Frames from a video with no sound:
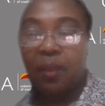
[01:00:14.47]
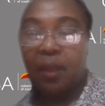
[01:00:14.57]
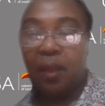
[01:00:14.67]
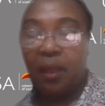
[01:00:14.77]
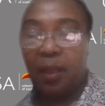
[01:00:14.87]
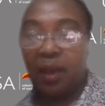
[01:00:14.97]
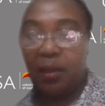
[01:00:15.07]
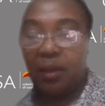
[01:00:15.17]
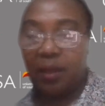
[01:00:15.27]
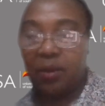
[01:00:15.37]

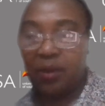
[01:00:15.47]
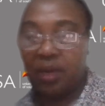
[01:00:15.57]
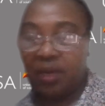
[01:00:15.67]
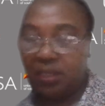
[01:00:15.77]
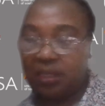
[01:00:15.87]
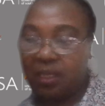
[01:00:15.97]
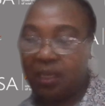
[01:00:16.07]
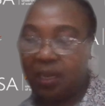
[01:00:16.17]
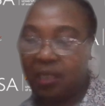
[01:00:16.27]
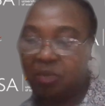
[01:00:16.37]
I don't understand
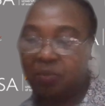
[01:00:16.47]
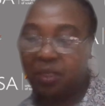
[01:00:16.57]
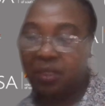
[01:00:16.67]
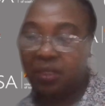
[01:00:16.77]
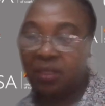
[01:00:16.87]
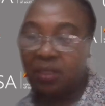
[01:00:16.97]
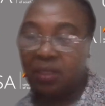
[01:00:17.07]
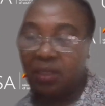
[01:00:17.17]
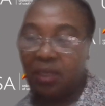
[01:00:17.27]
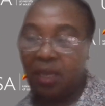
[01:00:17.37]
the last part.
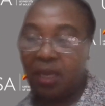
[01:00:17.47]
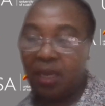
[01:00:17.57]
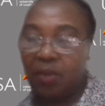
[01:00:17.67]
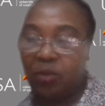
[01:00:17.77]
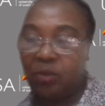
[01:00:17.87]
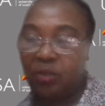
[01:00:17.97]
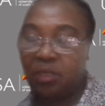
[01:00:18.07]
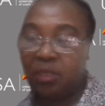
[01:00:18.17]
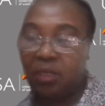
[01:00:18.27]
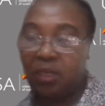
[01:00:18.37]
Can I use
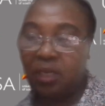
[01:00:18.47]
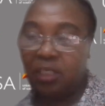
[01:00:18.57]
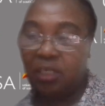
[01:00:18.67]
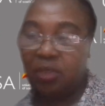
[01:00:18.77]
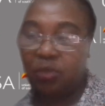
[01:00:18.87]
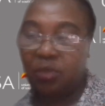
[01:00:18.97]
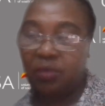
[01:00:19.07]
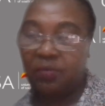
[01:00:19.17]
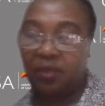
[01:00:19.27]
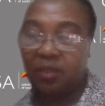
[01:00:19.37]
in relation to
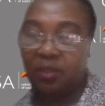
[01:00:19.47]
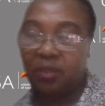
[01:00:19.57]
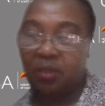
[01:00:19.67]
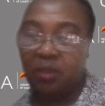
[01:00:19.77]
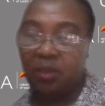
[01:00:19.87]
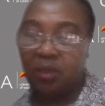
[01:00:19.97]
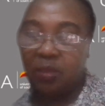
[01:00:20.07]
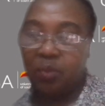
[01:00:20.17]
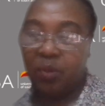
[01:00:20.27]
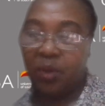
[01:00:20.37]
Divert's
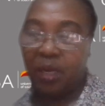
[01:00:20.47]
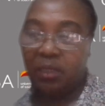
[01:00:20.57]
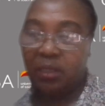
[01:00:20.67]
progress